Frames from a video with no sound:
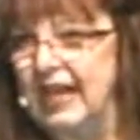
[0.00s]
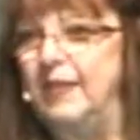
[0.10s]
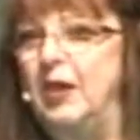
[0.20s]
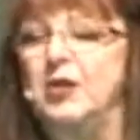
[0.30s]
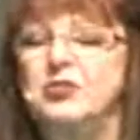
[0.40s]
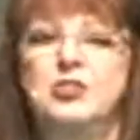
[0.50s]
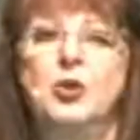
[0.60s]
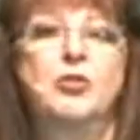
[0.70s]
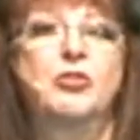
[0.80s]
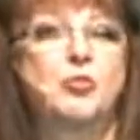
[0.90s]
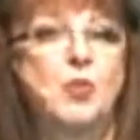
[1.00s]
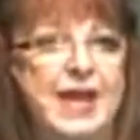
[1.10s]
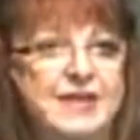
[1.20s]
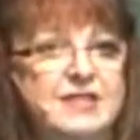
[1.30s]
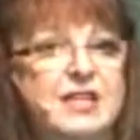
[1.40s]
There is no
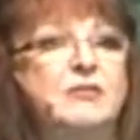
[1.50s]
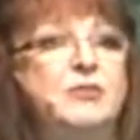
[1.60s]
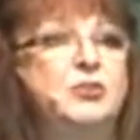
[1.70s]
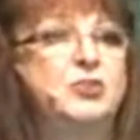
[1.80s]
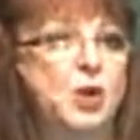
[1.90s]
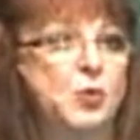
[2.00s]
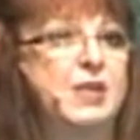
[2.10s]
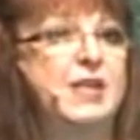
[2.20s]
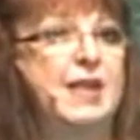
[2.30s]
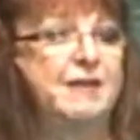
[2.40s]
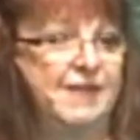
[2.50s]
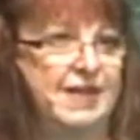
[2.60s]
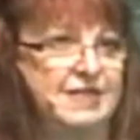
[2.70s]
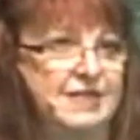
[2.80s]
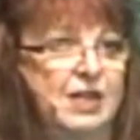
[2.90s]
threat if you don't give
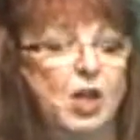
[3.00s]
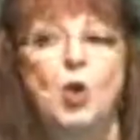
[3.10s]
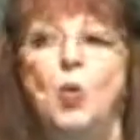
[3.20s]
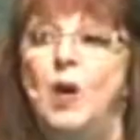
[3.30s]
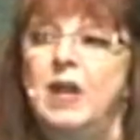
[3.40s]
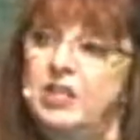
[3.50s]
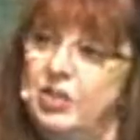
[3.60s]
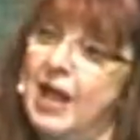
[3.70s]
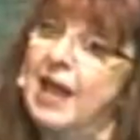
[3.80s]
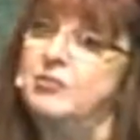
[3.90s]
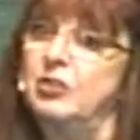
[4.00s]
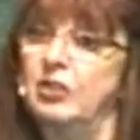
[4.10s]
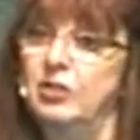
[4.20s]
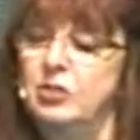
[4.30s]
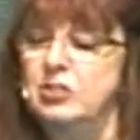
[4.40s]
it. What do you have to
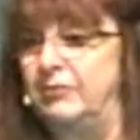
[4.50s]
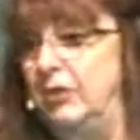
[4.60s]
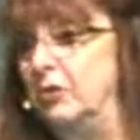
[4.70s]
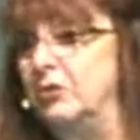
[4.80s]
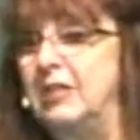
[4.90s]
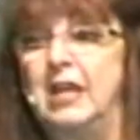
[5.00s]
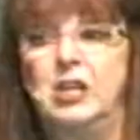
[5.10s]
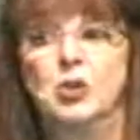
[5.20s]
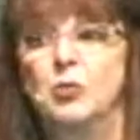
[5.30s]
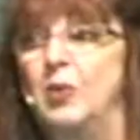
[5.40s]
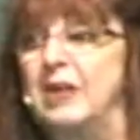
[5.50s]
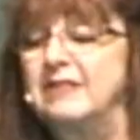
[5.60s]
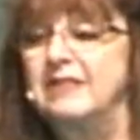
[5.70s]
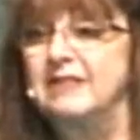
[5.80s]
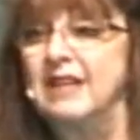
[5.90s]
lose if you don't take your
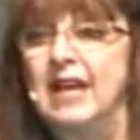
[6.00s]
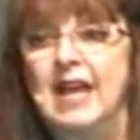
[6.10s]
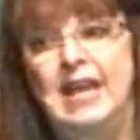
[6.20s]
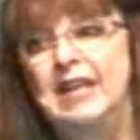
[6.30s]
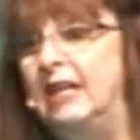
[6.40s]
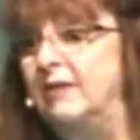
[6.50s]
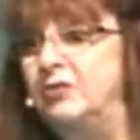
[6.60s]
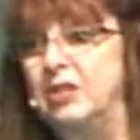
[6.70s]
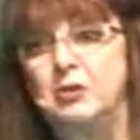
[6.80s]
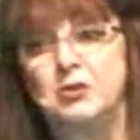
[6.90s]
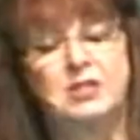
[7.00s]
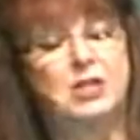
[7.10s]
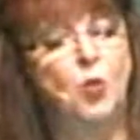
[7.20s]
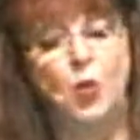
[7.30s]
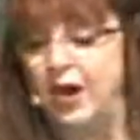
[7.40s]
risks and give generously
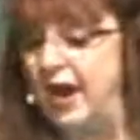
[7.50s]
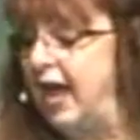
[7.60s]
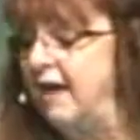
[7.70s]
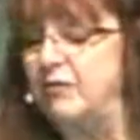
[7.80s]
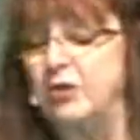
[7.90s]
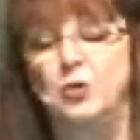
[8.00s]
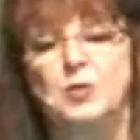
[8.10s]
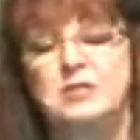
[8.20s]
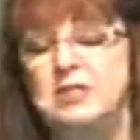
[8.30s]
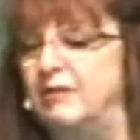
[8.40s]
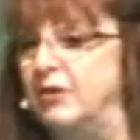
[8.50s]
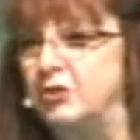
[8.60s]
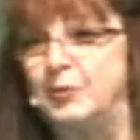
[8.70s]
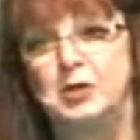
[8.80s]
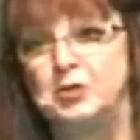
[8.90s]
wherever you receive your
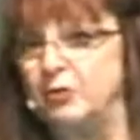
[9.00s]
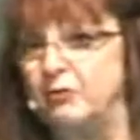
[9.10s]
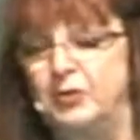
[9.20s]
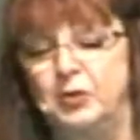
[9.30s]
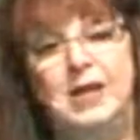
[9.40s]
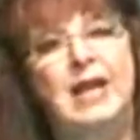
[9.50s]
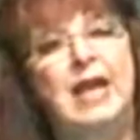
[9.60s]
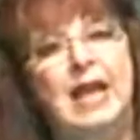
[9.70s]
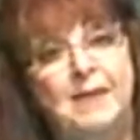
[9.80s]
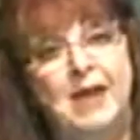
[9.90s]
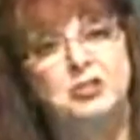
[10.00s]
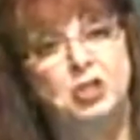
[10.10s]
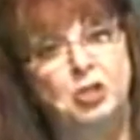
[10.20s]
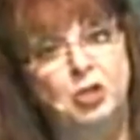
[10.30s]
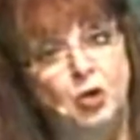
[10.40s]
spiritual food? And that's
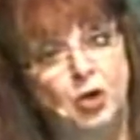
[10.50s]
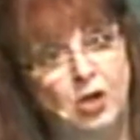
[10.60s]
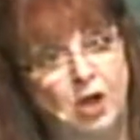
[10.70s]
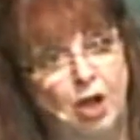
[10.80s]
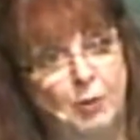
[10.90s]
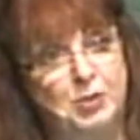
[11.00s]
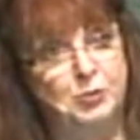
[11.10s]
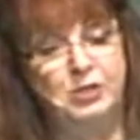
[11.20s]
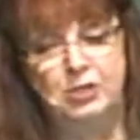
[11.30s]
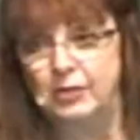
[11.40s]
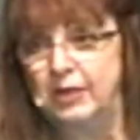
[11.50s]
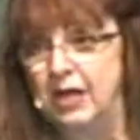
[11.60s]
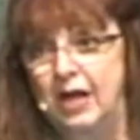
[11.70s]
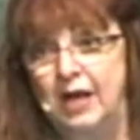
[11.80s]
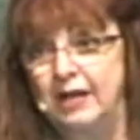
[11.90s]
your call between you and
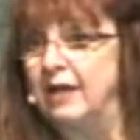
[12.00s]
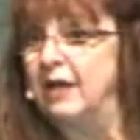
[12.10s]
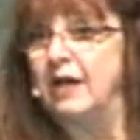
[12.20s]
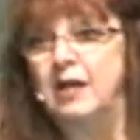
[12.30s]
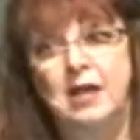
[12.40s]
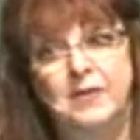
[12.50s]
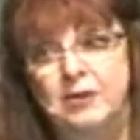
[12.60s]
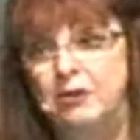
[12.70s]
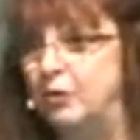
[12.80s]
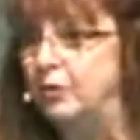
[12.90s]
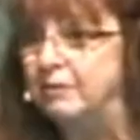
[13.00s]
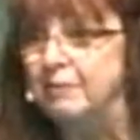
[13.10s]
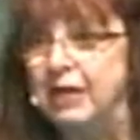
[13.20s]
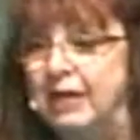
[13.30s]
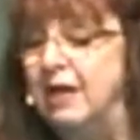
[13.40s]
God. Nothing to do with
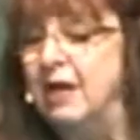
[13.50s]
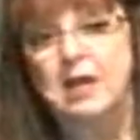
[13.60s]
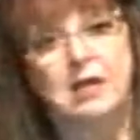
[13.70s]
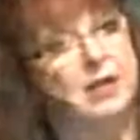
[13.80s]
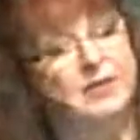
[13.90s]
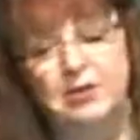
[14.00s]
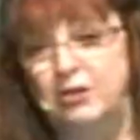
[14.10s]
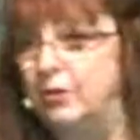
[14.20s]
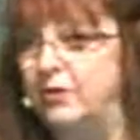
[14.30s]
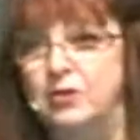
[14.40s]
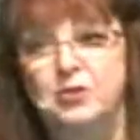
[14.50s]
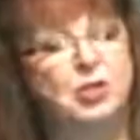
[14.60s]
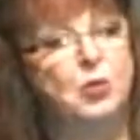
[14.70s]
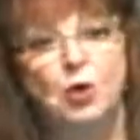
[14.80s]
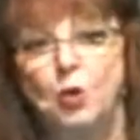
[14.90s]
me, nothing to do with
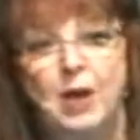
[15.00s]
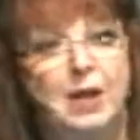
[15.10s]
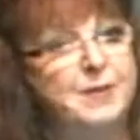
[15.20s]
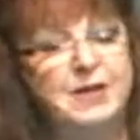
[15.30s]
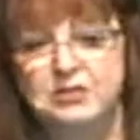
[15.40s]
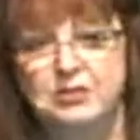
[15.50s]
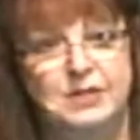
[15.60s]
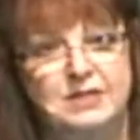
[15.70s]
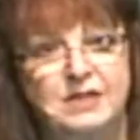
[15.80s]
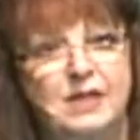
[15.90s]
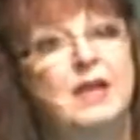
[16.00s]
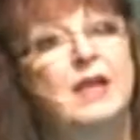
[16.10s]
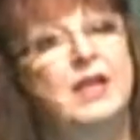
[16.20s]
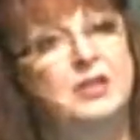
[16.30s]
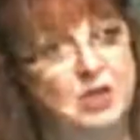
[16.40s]
Unity Worldwide Ministries.
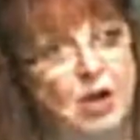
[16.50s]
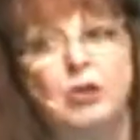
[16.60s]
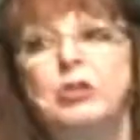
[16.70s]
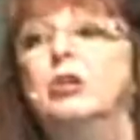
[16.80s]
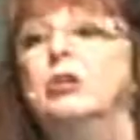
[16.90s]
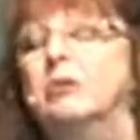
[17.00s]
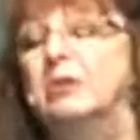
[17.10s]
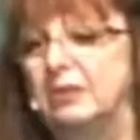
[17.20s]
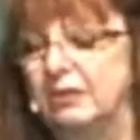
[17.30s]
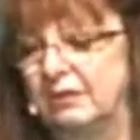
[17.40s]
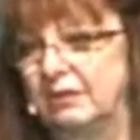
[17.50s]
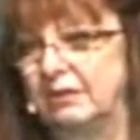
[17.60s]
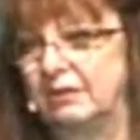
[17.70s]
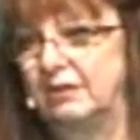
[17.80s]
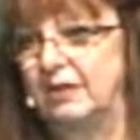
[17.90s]
It's all you.
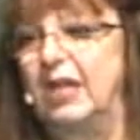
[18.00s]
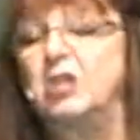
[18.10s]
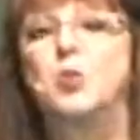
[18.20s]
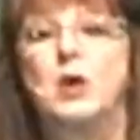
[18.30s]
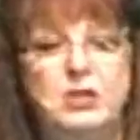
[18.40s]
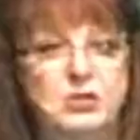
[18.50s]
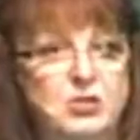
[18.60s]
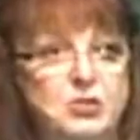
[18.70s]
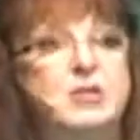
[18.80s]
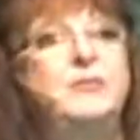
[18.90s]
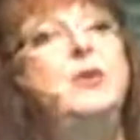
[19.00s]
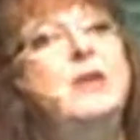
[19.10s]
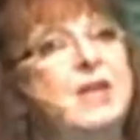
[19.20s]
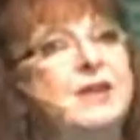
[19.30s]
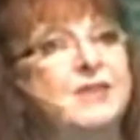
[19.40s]
It's what you choose. If you
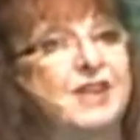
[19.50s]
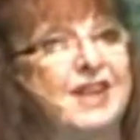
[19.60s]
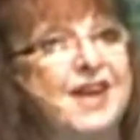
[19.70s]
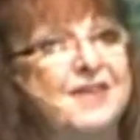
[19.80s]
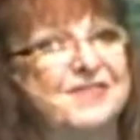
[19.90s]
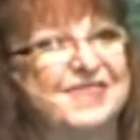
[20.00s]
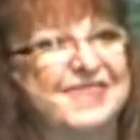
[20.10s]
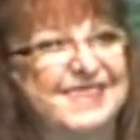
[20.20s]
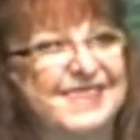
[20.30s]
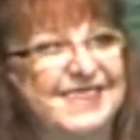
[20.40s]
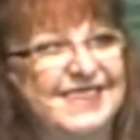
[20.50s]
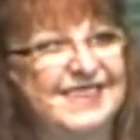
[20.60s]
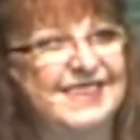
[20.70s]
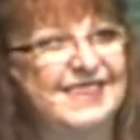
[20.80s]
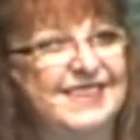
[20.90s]
can give in love,
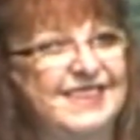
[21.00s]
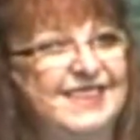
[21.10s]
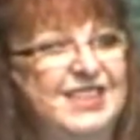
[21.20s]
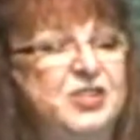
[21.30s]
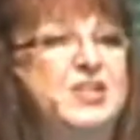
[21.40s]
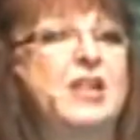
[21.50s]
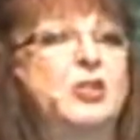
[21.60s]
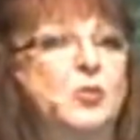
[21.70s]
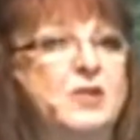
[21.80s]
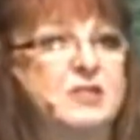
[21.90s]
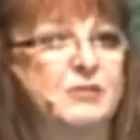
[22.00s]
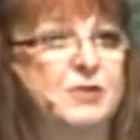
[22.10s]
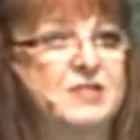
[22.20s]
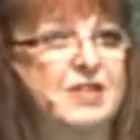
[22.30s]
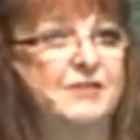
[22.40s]
you take the risk of
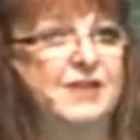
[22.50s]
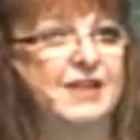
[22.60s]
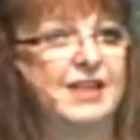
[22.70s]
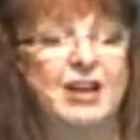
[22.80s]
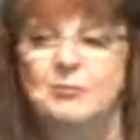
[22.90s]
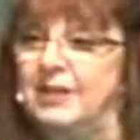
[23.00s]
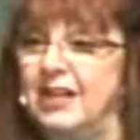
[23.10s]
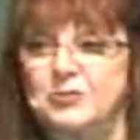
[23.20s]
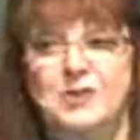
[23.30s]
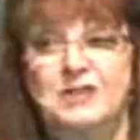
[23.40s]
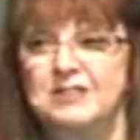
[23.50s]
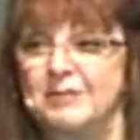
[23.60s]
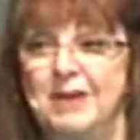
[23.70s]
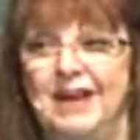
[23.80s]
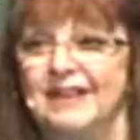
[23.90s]
receiving in love, but that's what it's
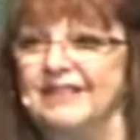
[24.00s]
about.